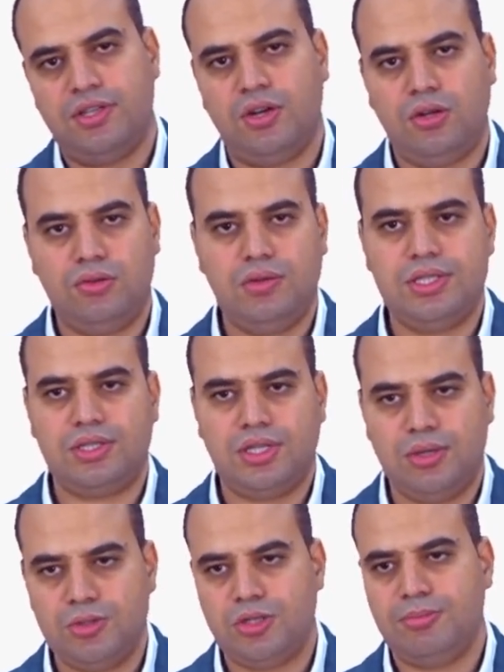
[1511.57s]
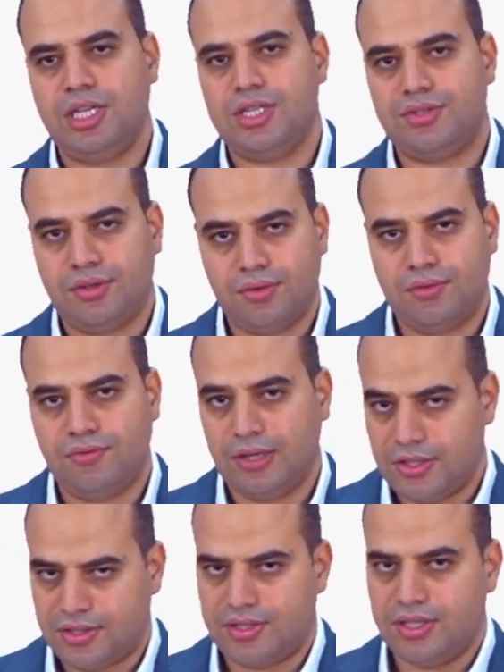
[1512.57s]
they're always going to be a zero
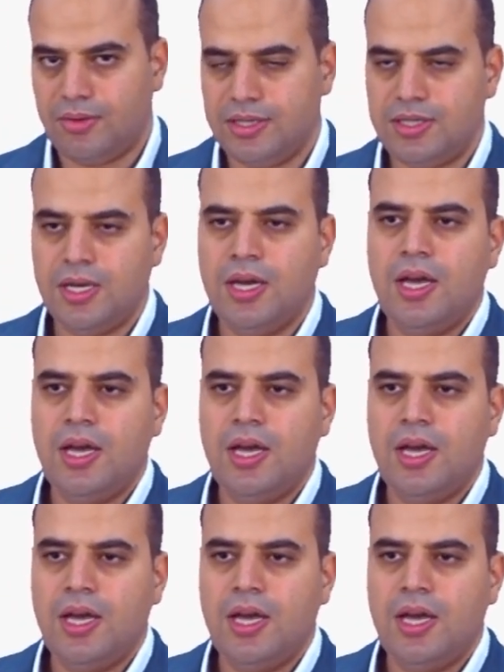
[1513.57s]
velocity, right?